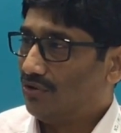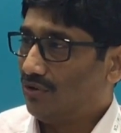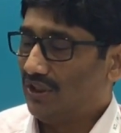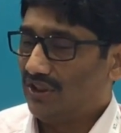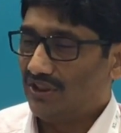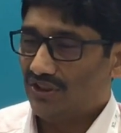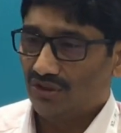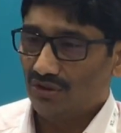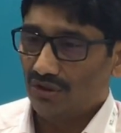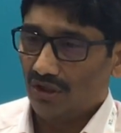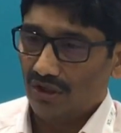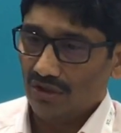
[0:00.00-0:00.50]
So
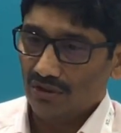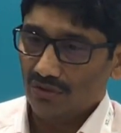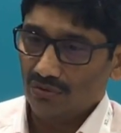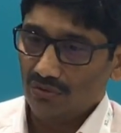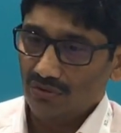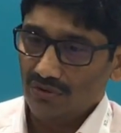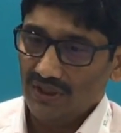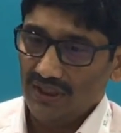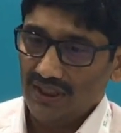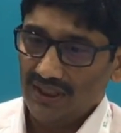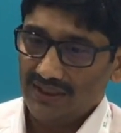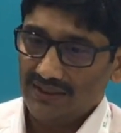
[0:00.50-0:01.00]
it's not
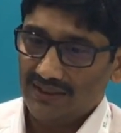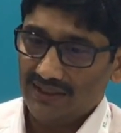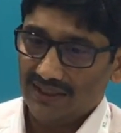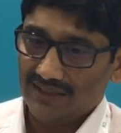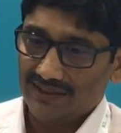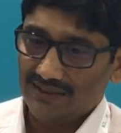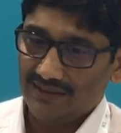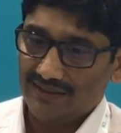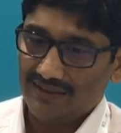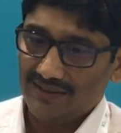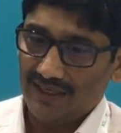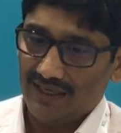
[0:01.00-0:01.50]
only
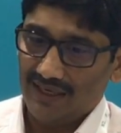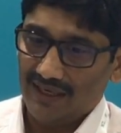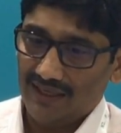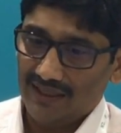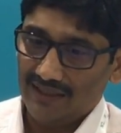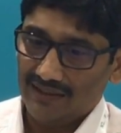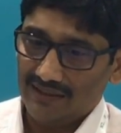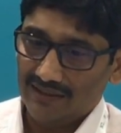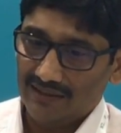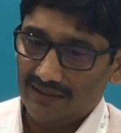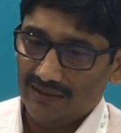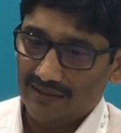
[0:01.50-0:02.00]
just
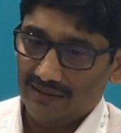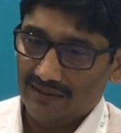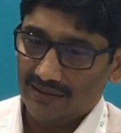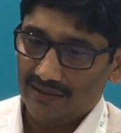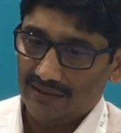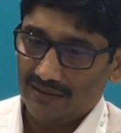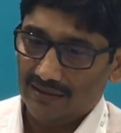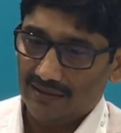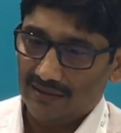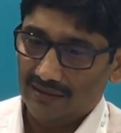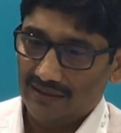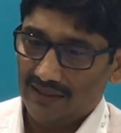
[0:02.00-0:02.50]
that
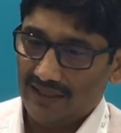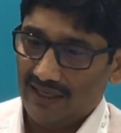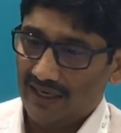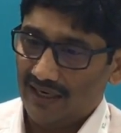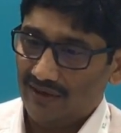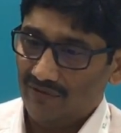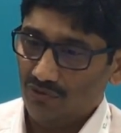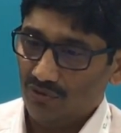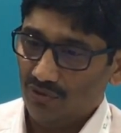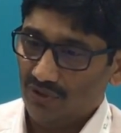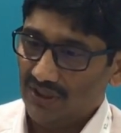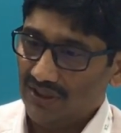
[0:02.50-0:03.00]
they
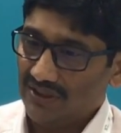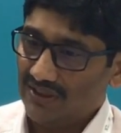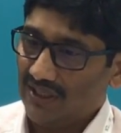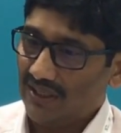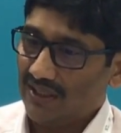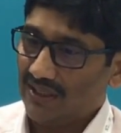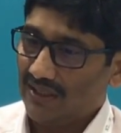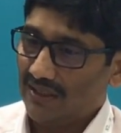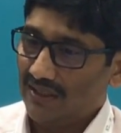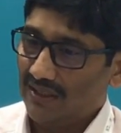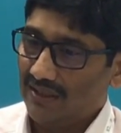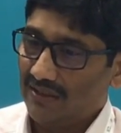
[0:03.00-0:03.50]
have to
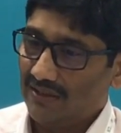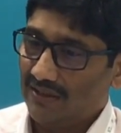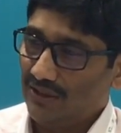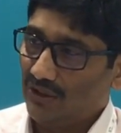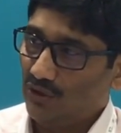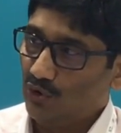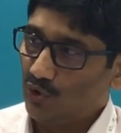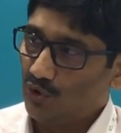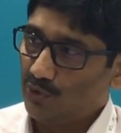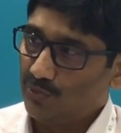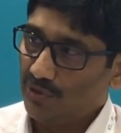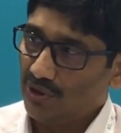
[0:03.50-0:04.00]
recycle and
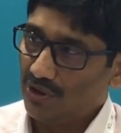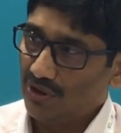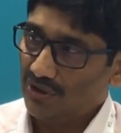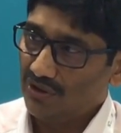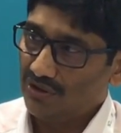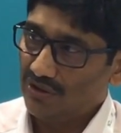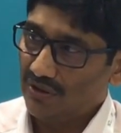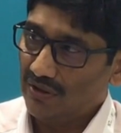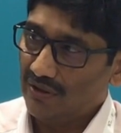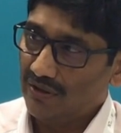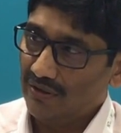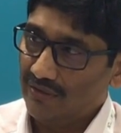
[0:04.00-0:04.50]
reuse
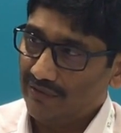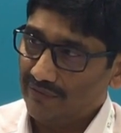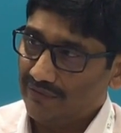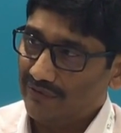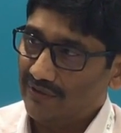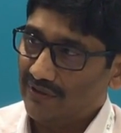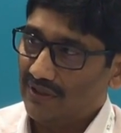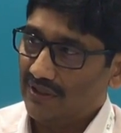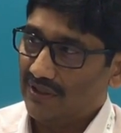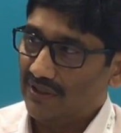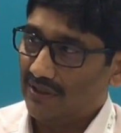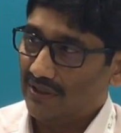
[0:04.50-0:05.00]
because of
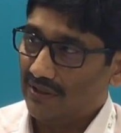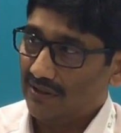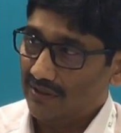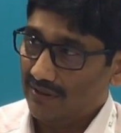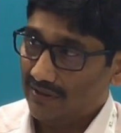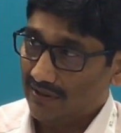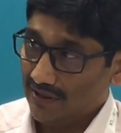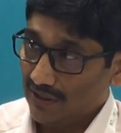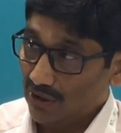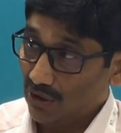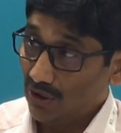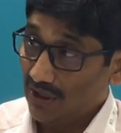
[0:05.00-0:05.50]

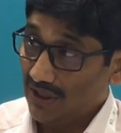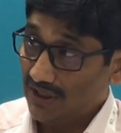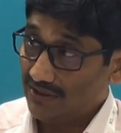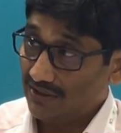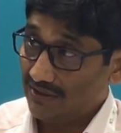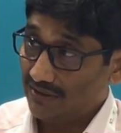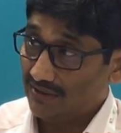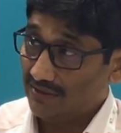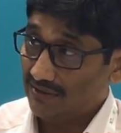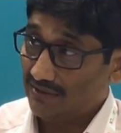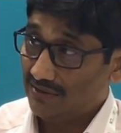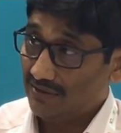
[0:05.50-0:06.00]

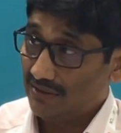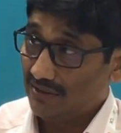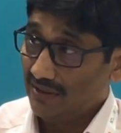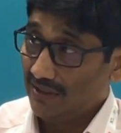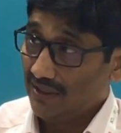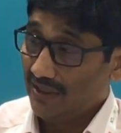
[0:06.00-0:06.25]
regulations.